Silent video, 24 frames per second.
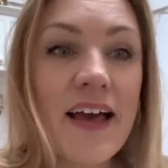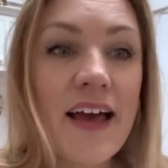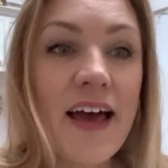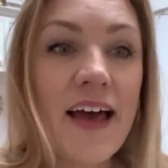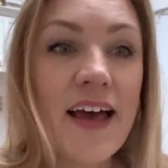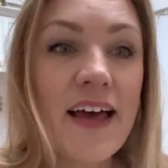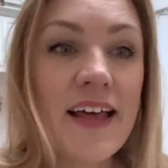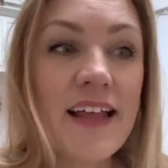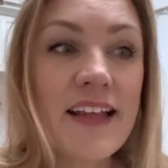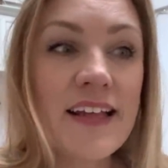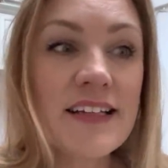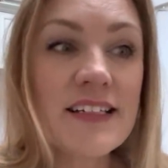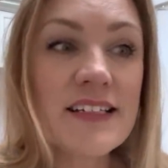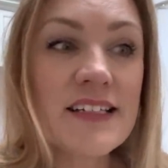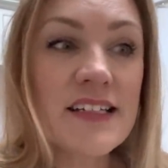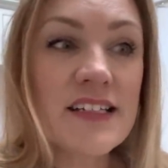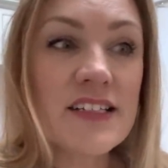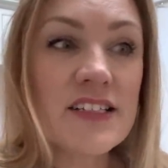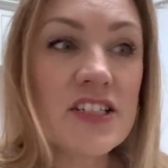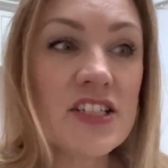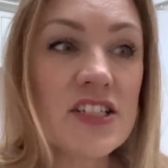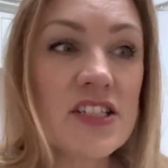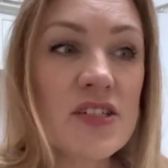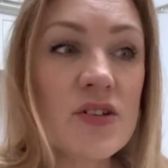And
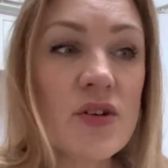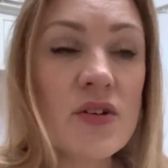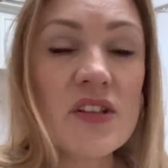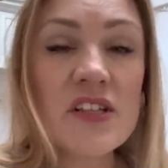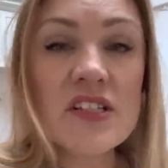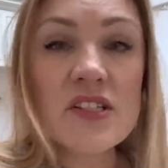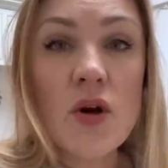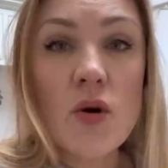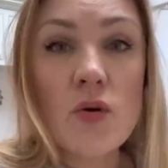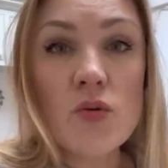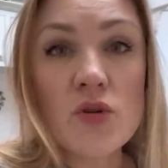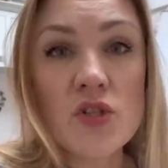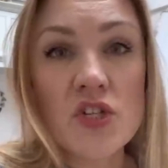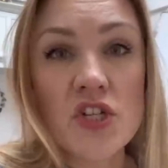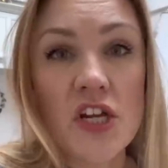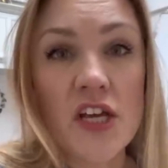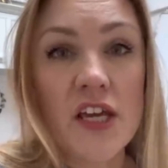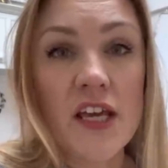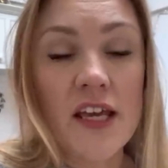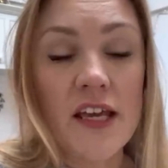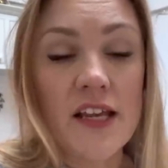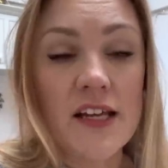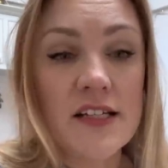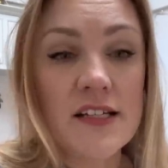she's got these old
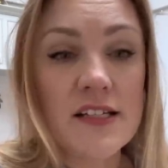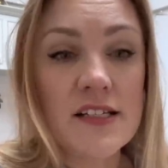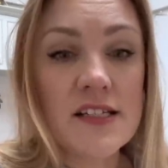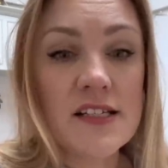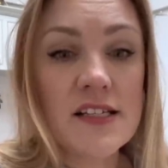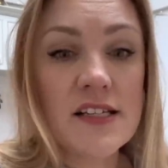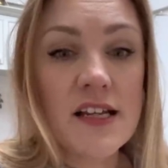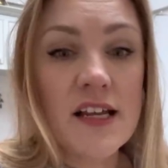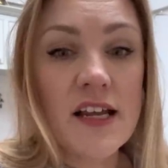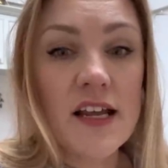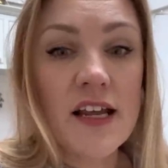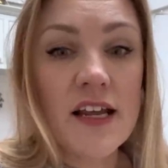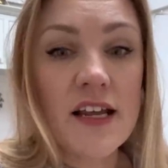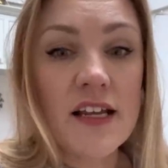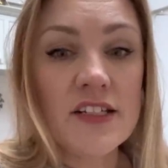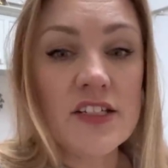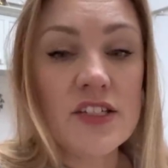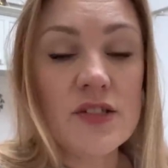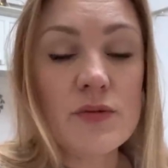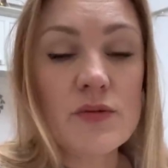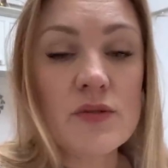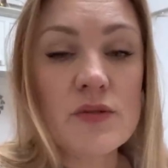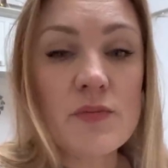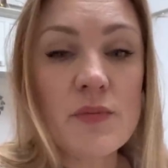chickens. And
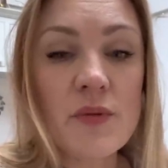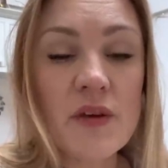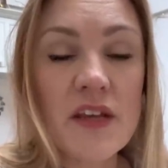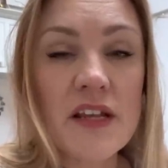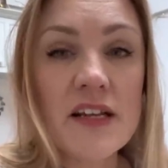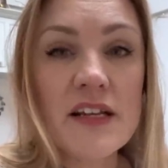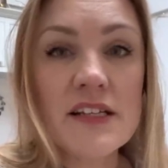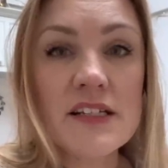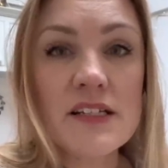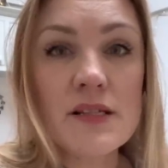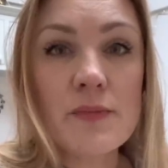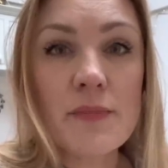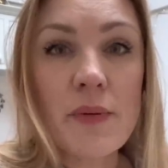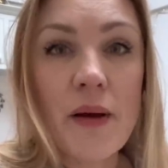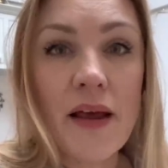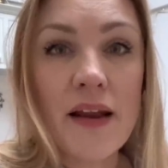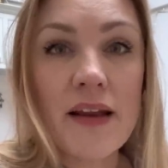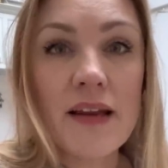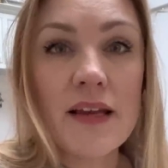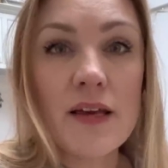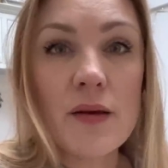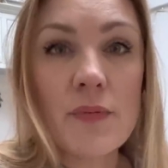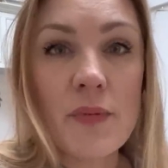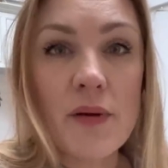she was beginning to
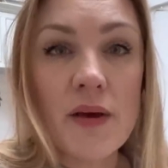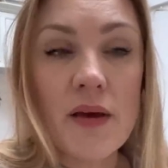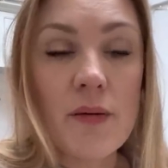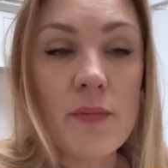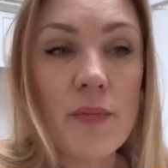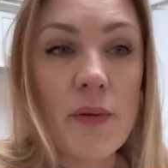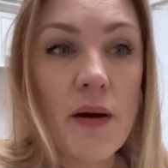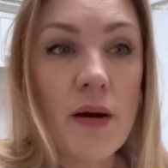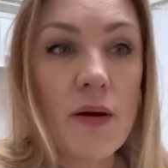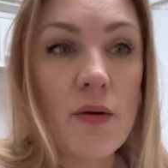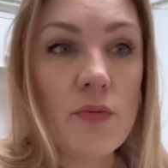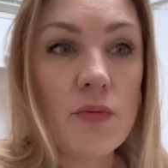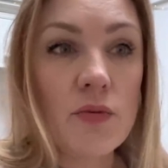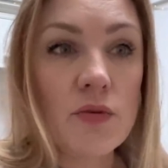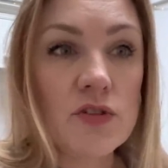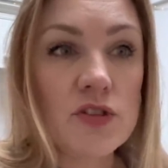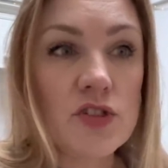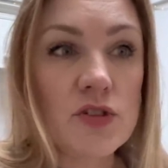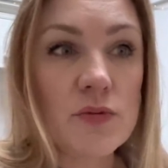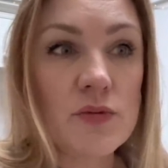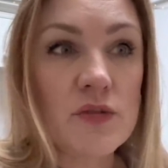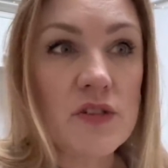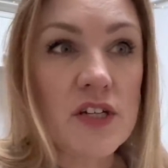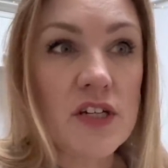panic a bit about what
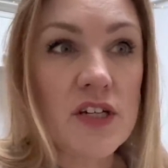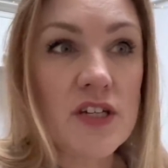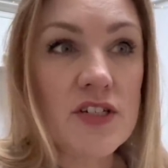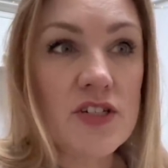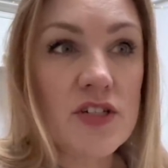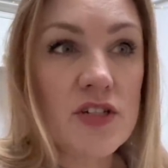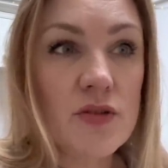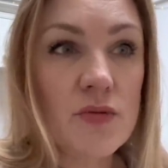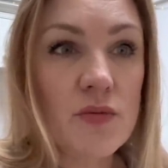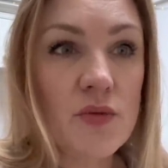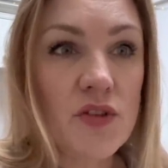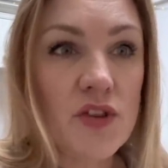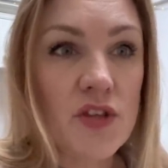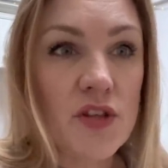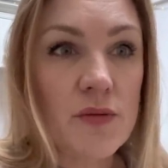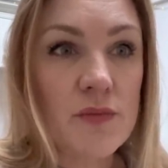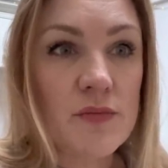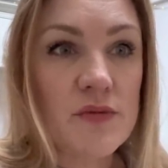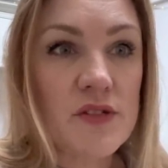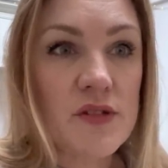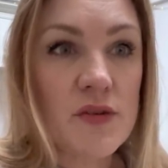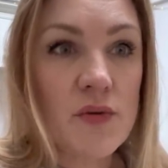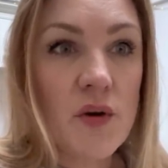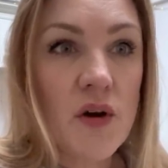she was going to do with
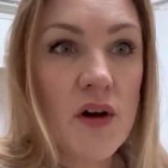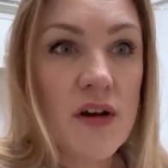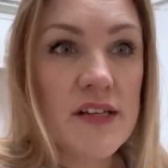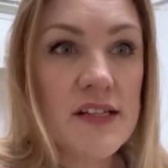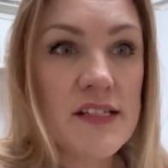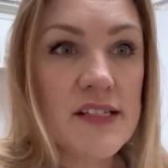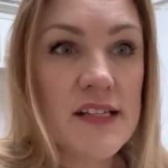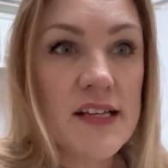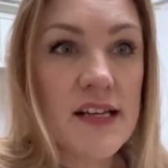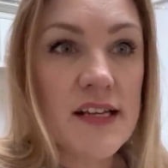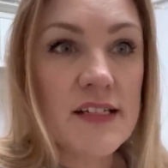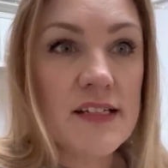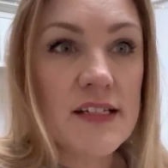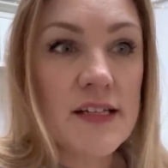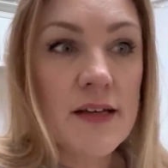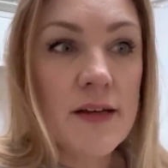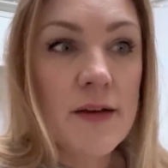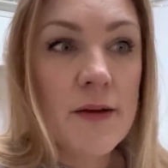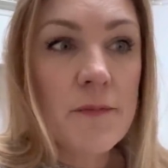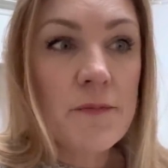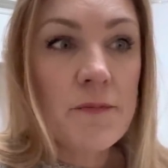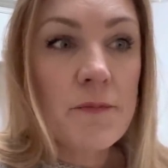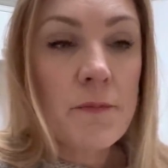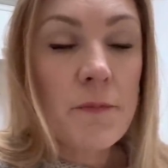them. So I said,
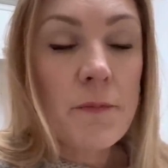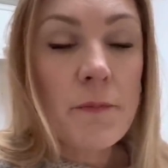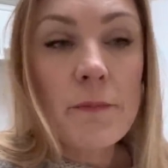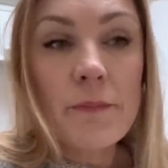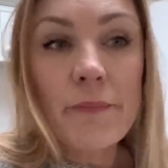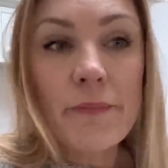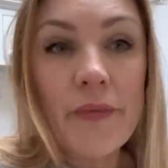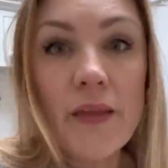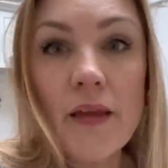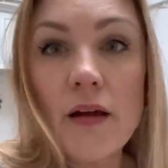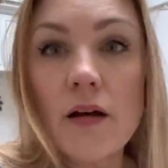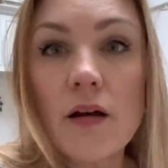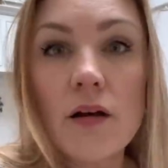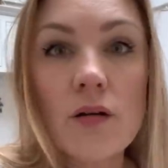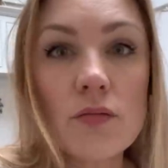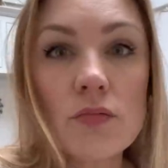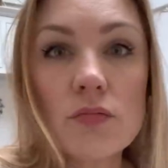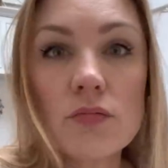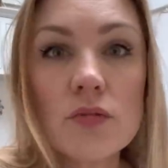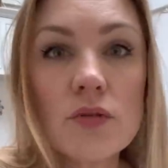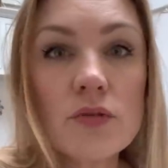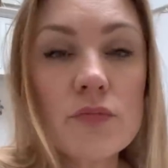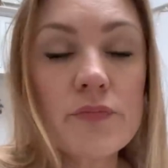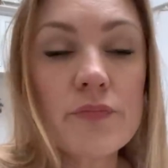
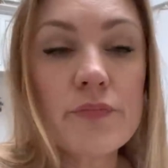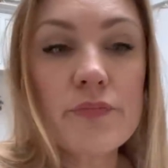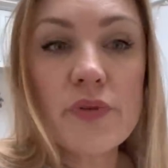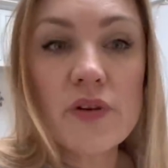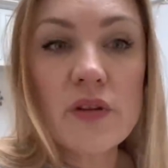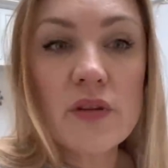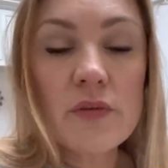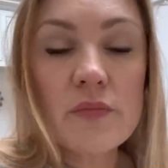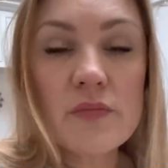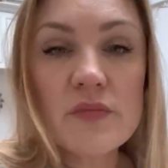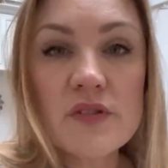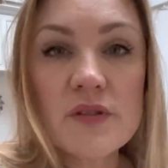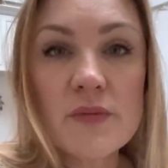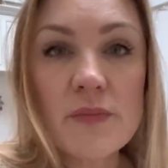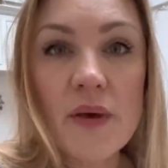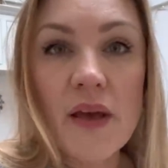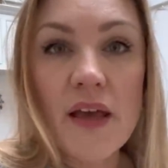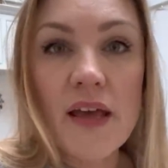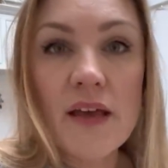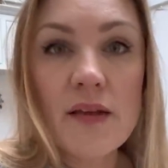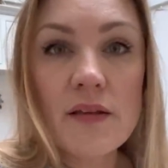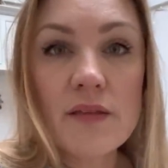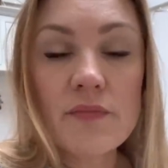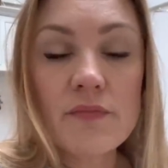well, bring them to
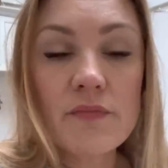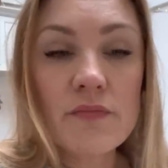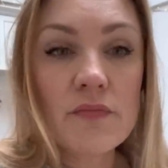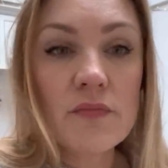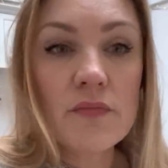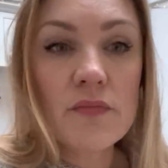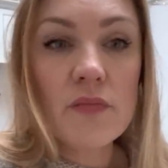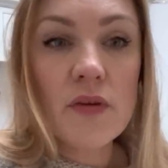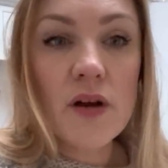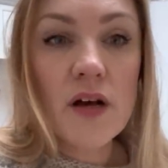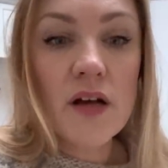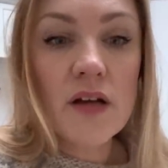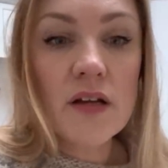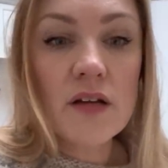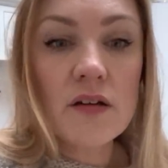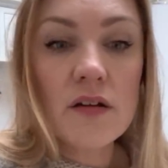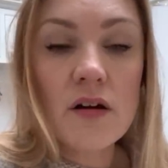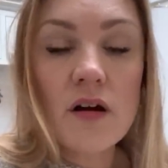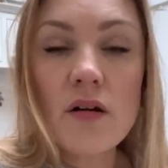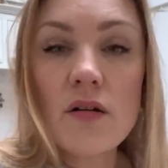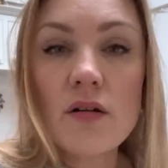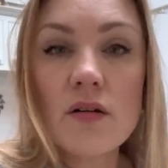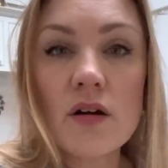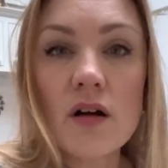me and
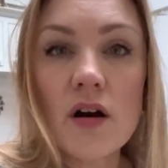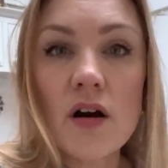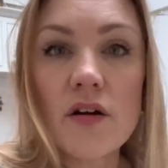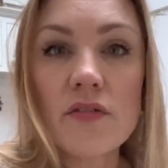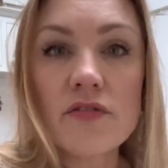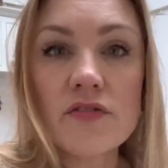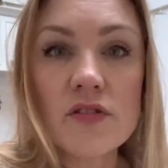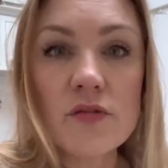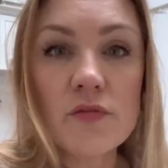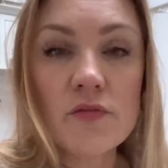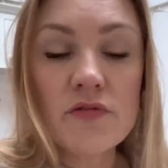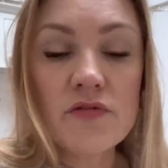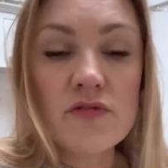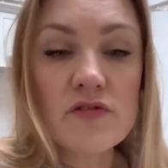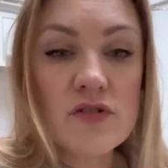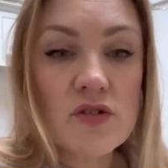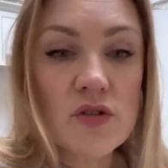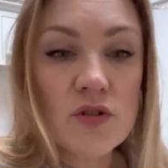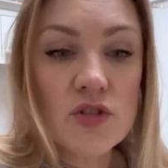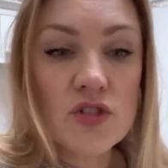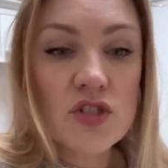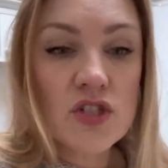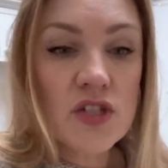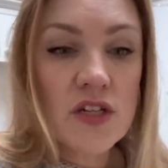I'll look after them for as
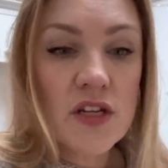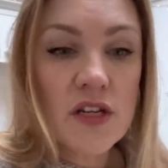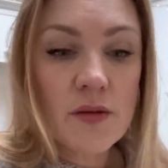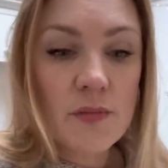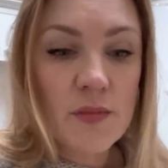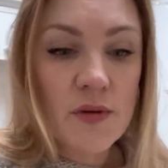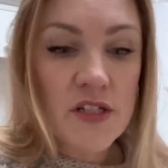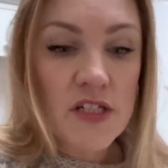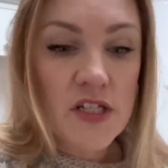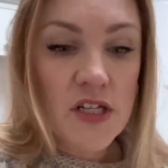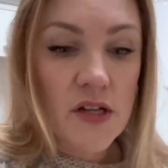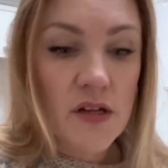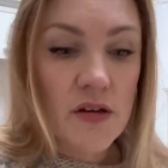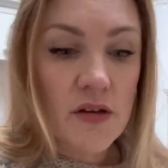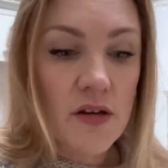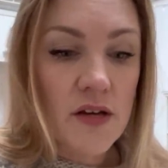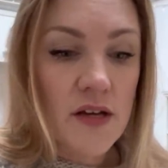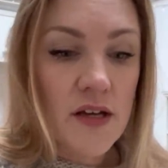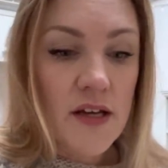long as you need me to.